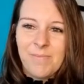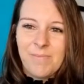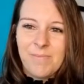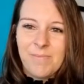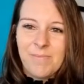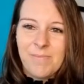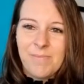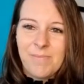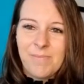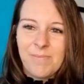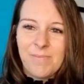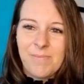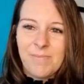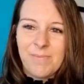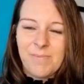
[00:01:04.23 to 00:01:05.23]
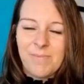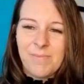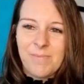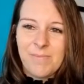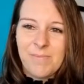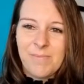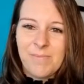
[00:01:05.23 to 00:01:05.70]

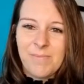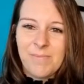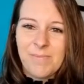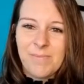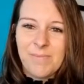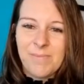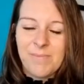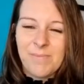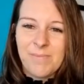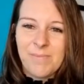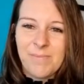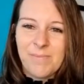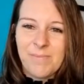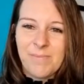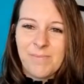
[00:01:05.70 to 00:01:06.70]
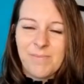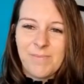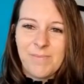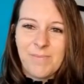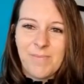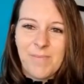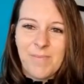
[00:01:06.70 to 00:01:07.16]

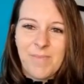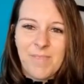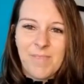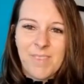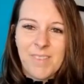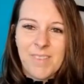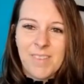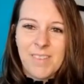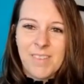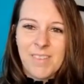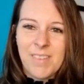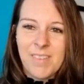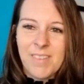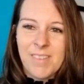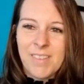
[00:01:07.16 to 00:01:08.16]
[no speech]